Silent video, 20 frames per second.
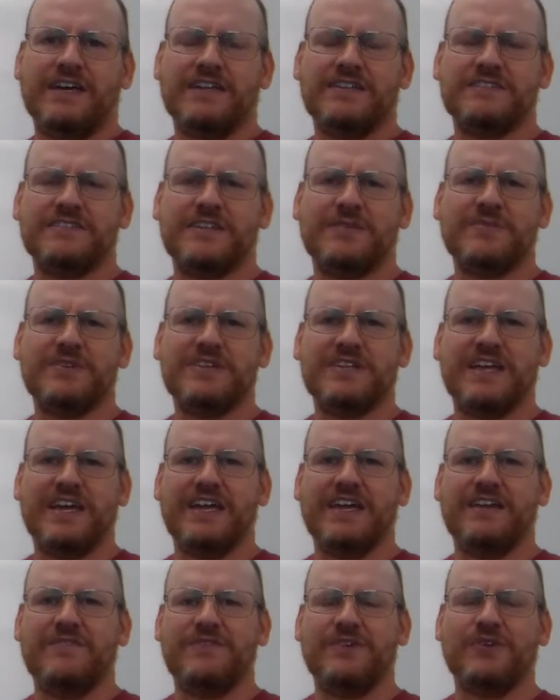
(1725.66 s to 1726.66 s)
on a summer
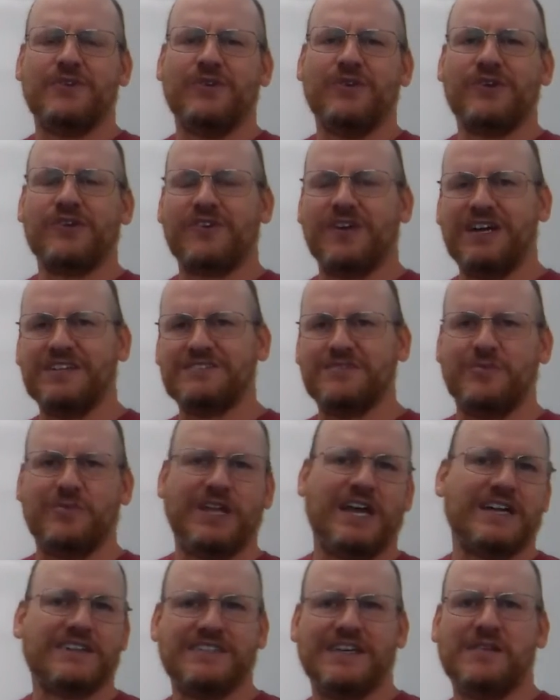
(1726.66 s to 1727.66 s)
day, if you go across a
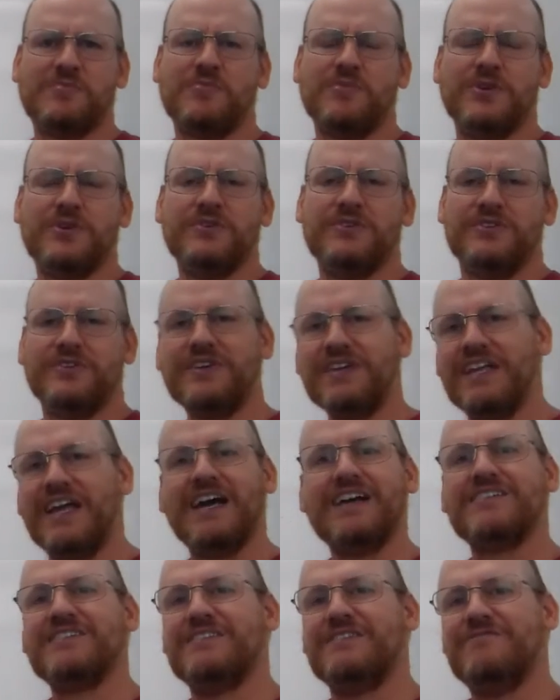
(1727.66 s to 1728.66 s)
blacktop road, you can
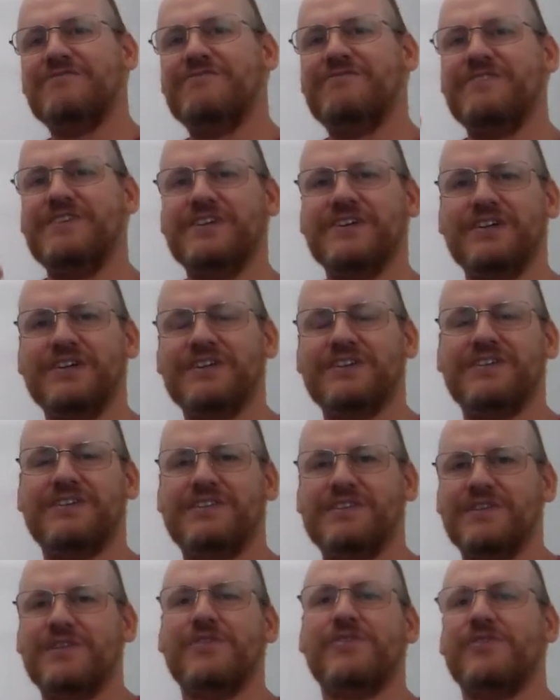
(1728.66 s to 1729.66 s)
actually feel
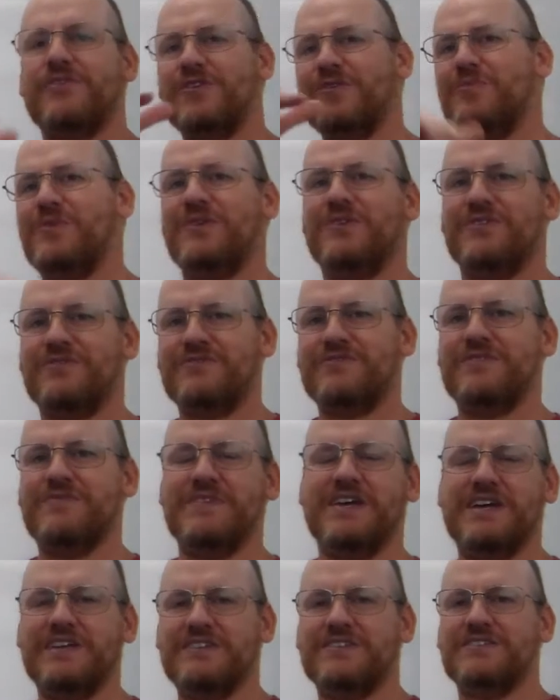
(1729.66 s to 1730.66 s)
the thermal
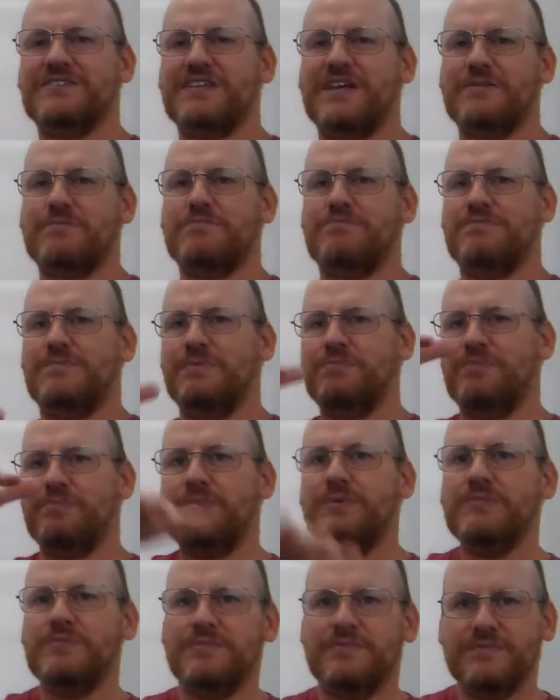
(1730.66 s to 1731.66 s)
from that. You're just like, boom,
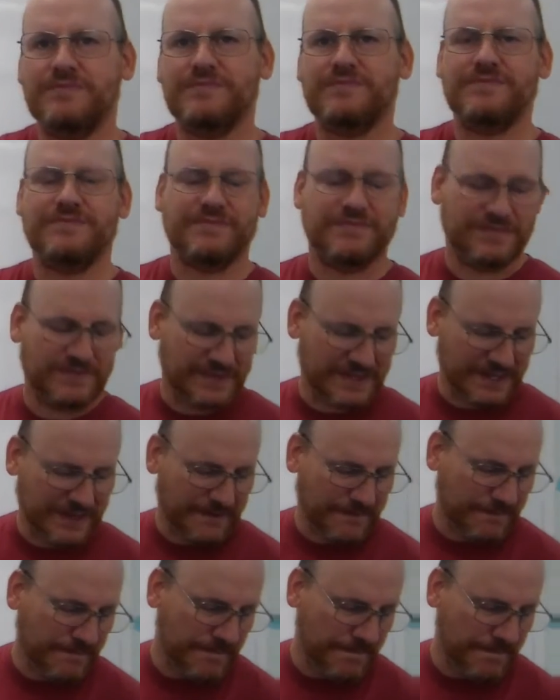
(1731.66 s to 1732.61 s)
boom. Right?